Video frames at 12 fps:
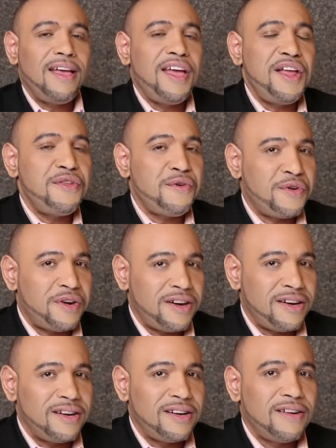in
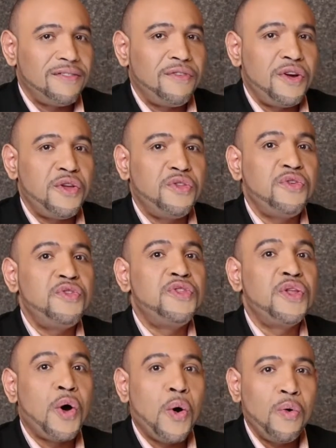order for you to
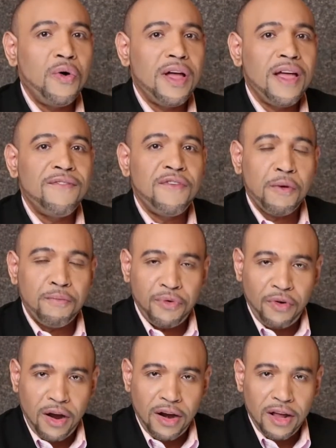know if your
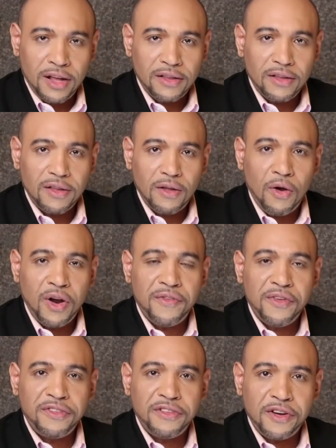product or
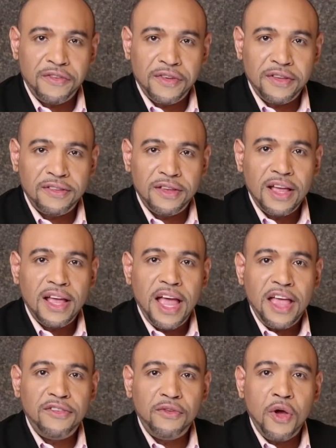if your service
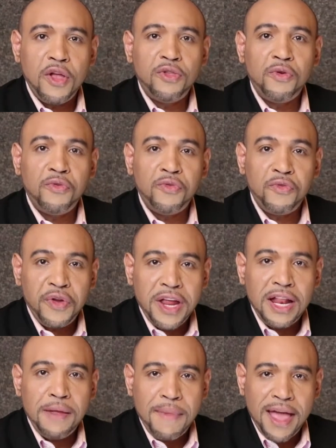is going to
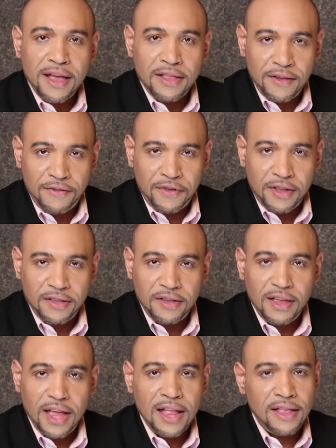really make a difference
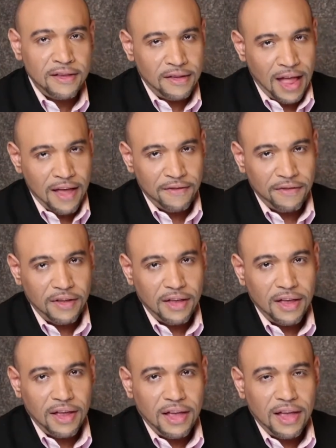in his life.
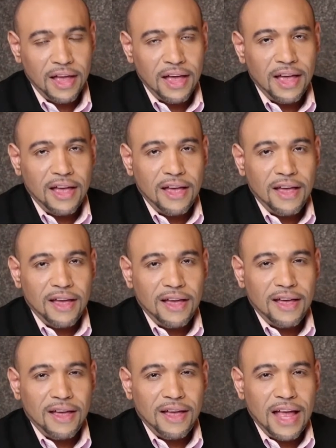
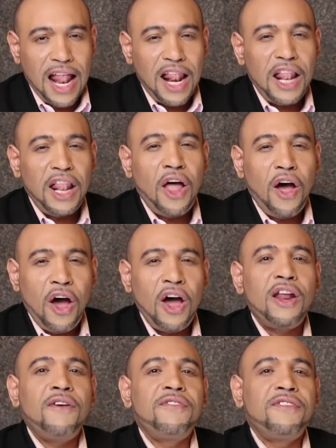A
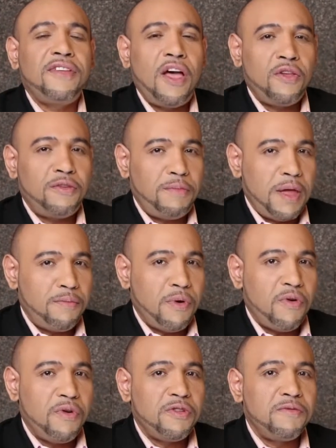lot of
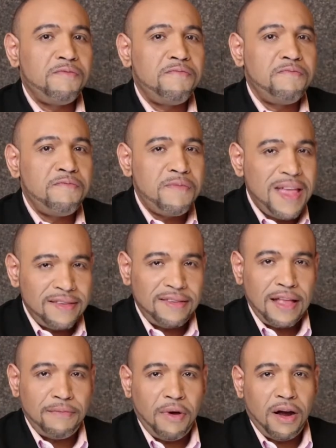salespeople miss
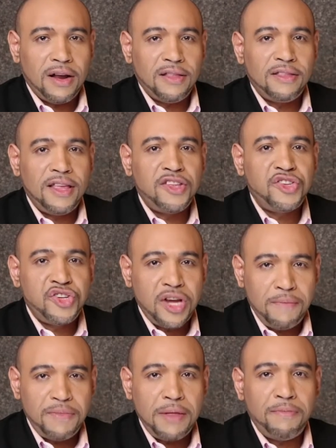that part. They
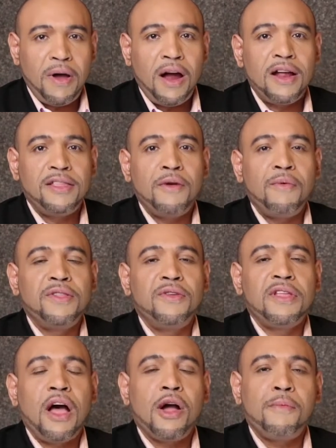jump that part. They want to
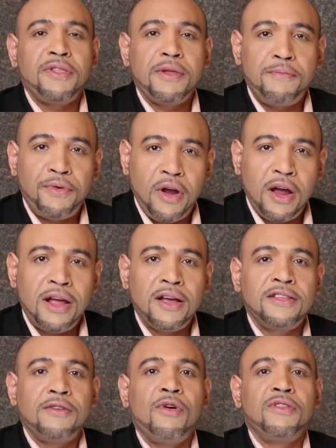talk about the
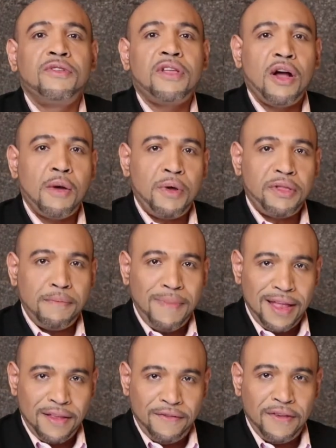product. They want to talk about the
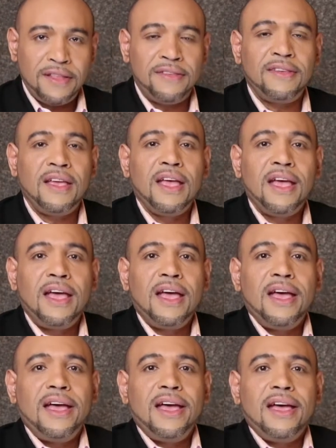benefits.
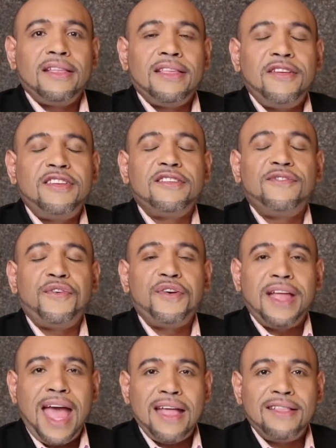They just
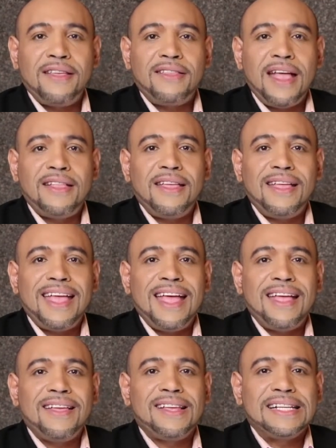forget that
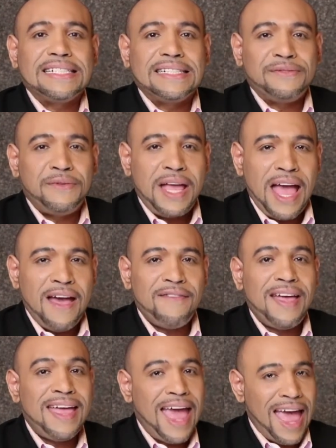we have,
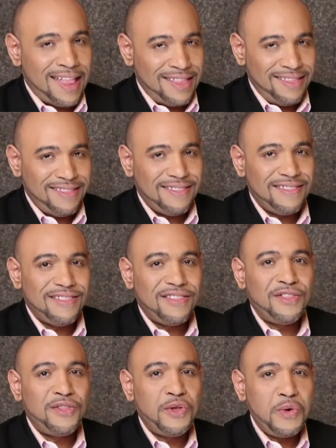again,
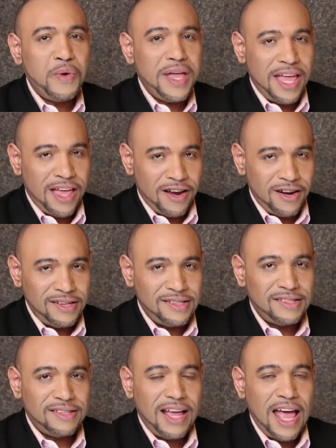2
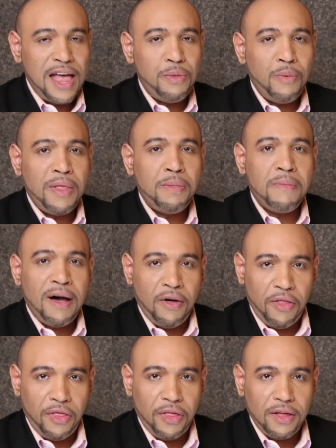ears and 1
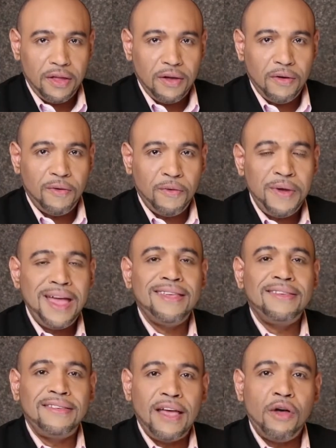mouth. We
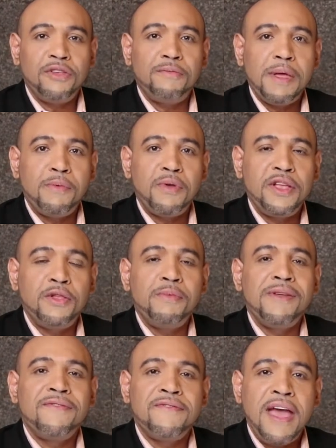as salespeople need to
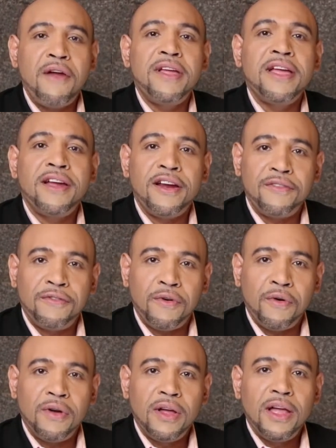be very
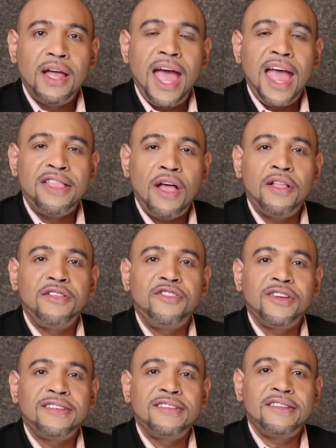careful and not
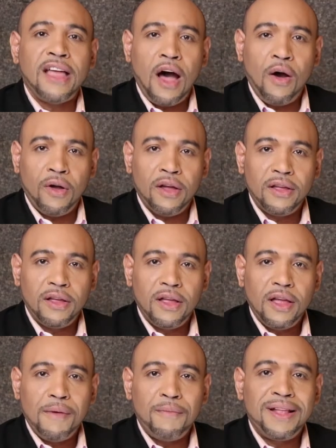just talk,
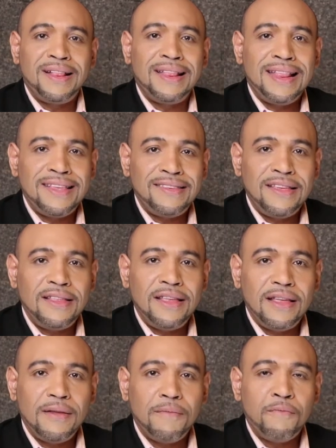but
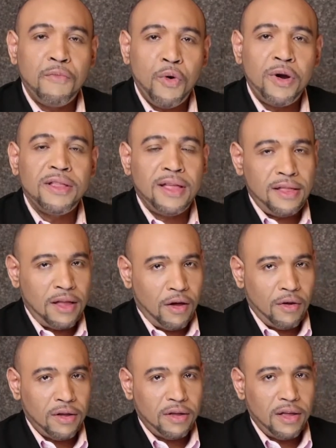listen more than
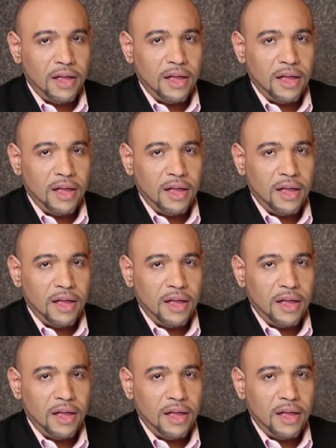talk.